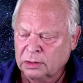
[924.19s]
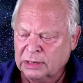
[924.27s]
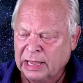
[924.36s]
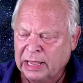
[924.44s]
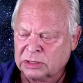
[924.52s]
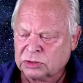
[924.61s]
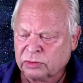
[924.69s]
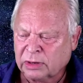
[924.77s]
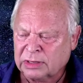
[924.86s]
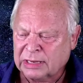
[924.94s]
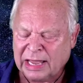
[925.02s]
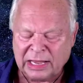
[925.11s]
the
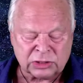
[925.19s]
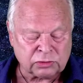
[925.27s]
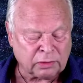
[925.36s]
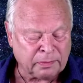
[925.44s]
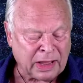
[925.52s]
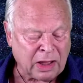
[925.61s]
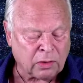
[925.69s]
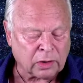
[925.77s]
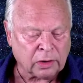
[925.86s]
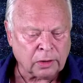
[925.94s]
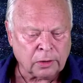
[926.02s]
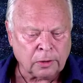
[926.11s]
extra, the extra
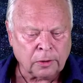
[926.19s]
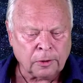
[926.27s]
power